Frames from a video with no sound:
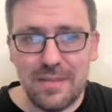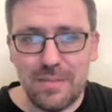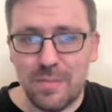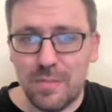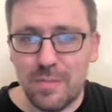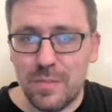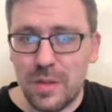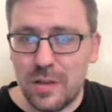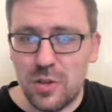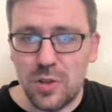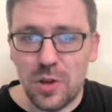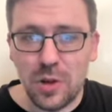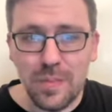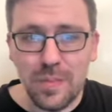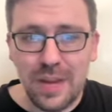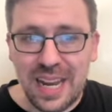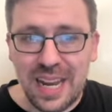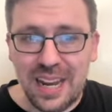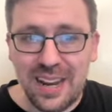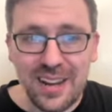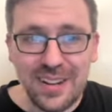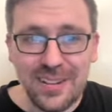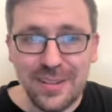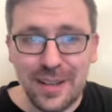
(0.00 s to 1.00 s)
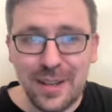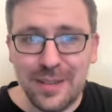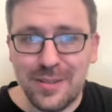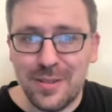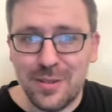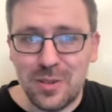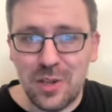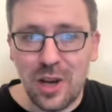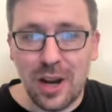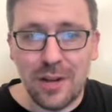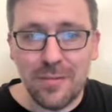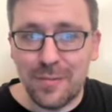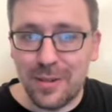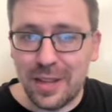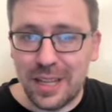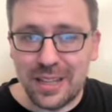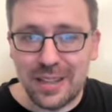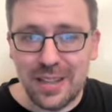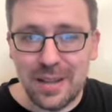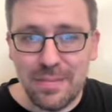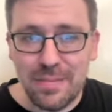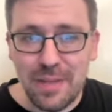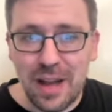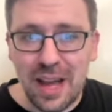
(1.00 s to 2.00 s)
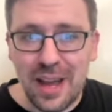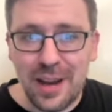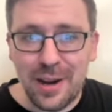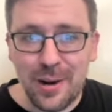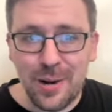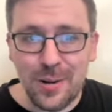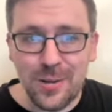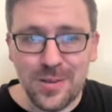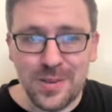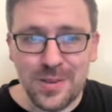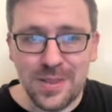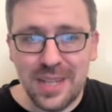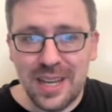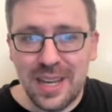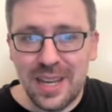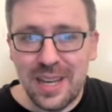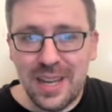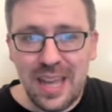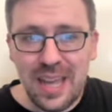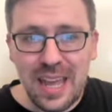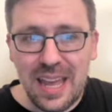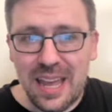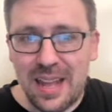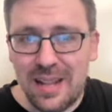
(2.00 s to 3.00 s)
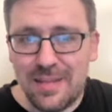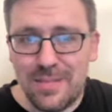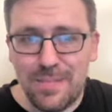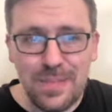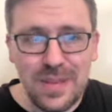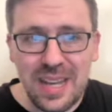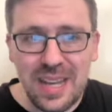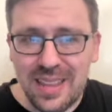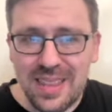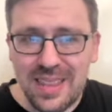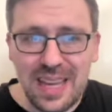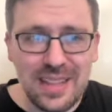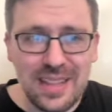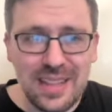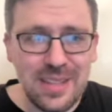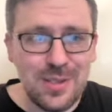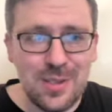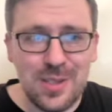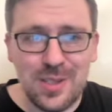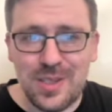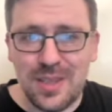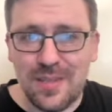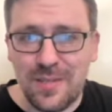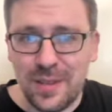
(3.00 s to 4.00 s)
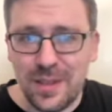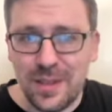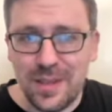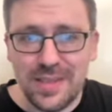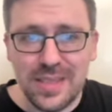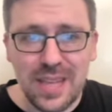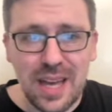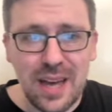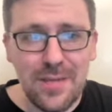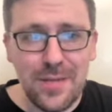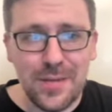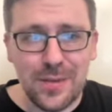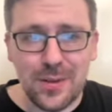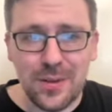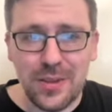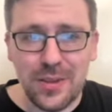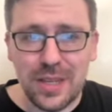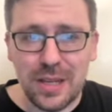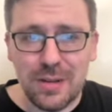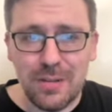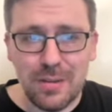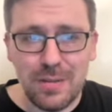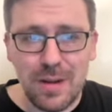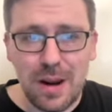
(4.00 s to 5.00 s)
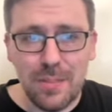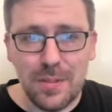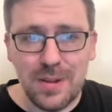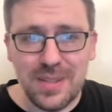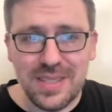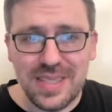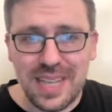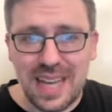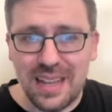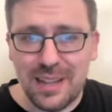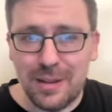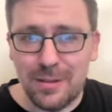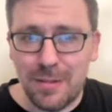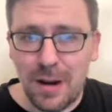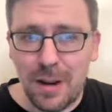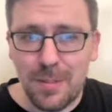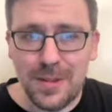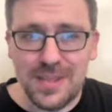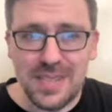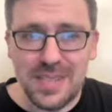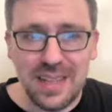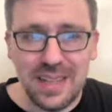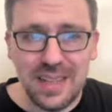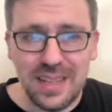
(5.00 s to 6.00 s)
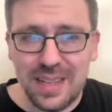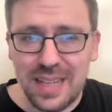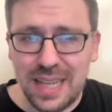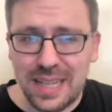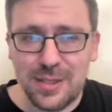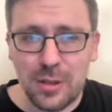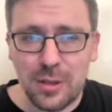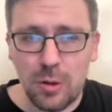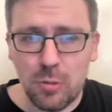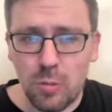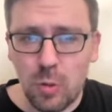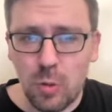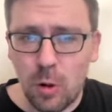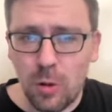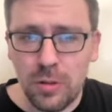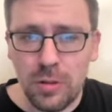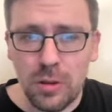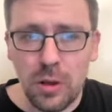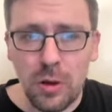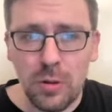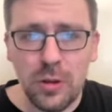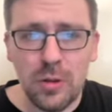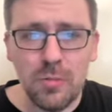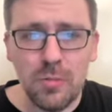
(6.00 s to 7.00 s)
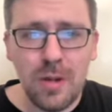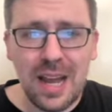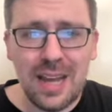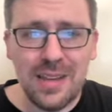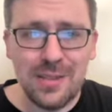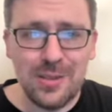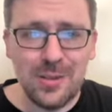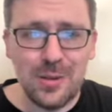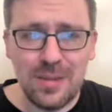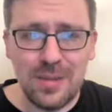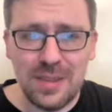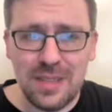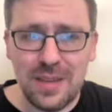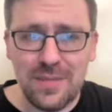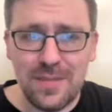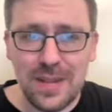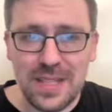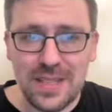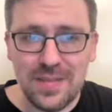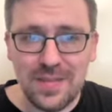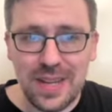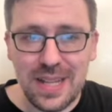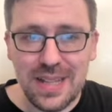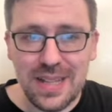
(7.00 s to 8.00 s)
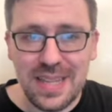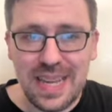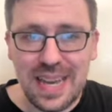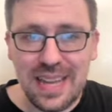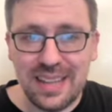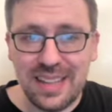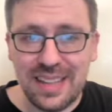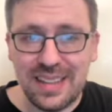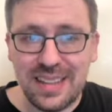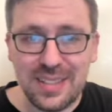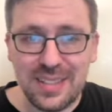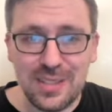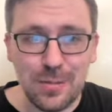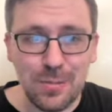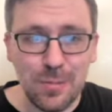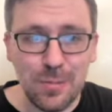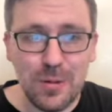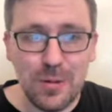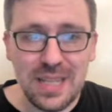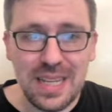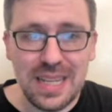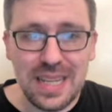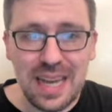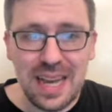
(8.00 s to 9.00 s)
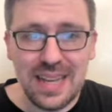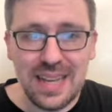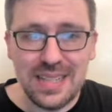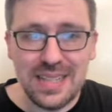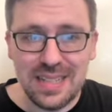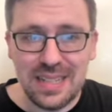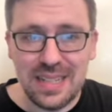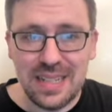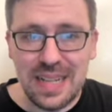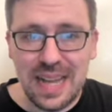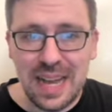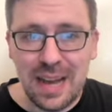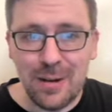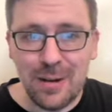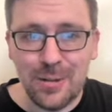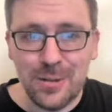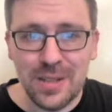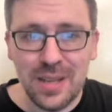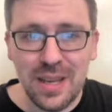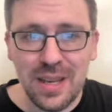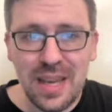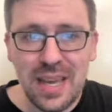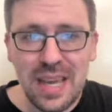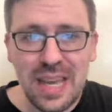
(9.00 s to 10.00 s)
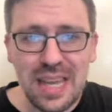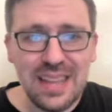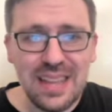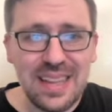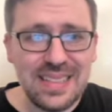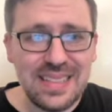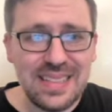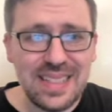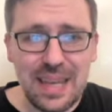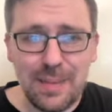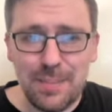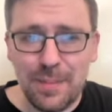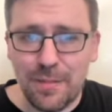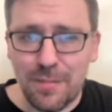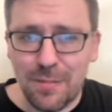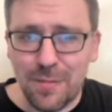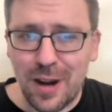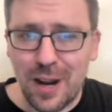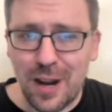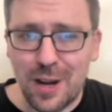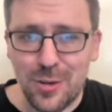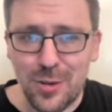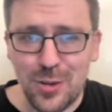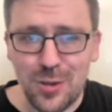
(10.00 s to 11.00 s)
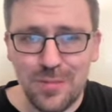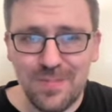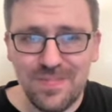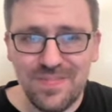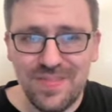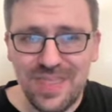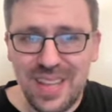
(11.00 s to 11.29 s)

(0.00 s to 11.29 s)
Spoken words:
Jermaine and John Franklin Myers. And beyond that, it's just a philosophical thing with Robert Saleh. Robert Saleh likes to load the roster with defensive end talent. He likes to rotate guys in and out. He likes to keep them fresh.